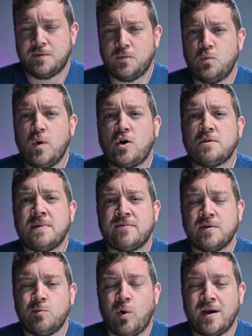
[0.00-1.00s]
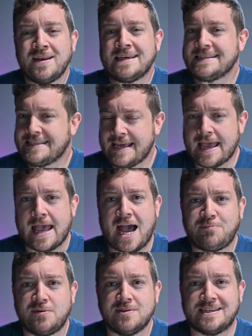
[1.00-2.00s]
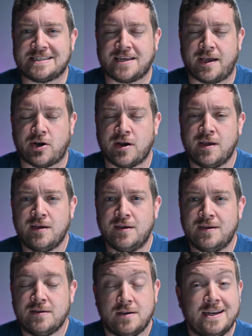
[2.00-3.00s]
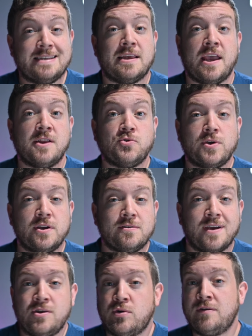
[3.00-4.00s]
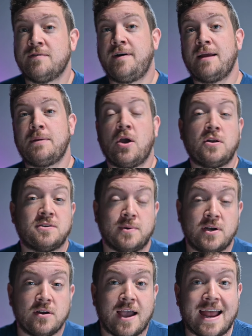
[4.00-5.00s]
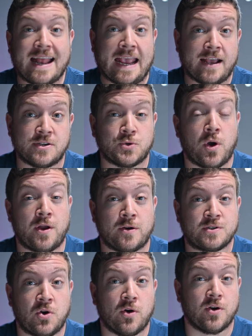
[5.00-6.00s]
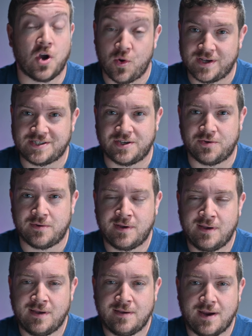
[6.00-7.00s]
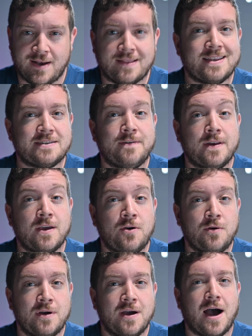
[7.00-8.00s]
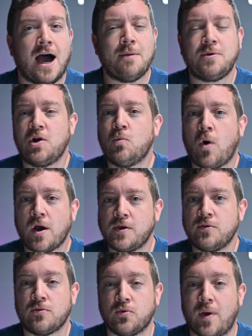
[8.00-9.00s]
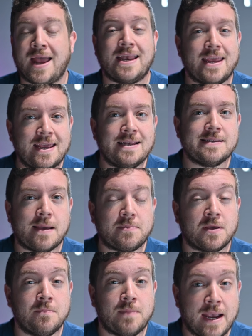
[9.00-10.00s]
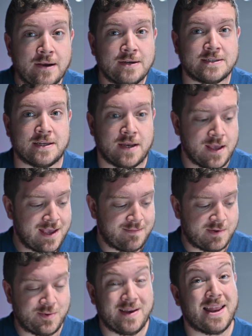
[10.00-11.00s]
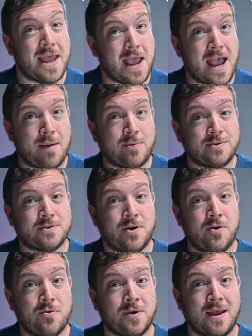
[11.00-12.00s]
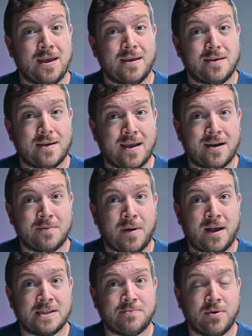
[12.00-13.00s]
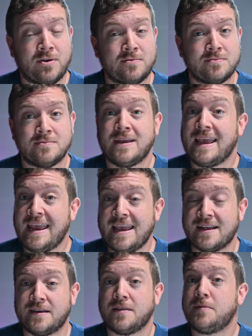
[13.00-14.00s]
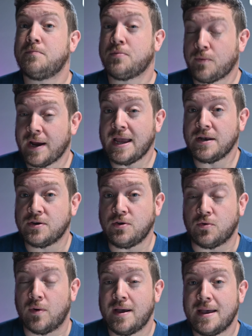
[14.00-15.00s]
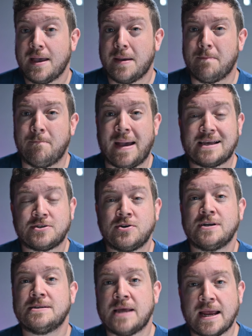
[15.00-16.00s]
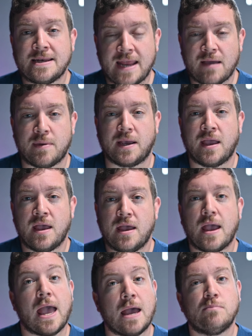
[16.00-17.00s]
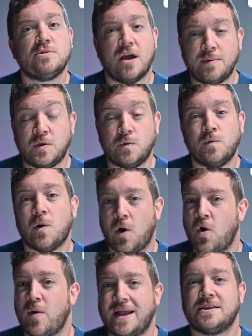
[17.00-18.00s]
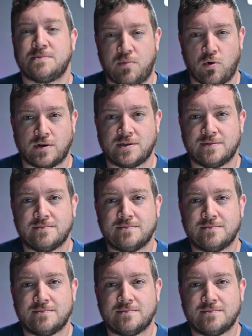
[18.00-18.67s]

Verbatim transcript: Welcome everyone to Apple Insider. It is Andrew here, and you can find me on Twitter at Andrew_OSU. And in this video, I'm going to walk you through an in-depth comparison between Apple's own AirPods Pro and the brand new Master and Dynamic MW08 Sport.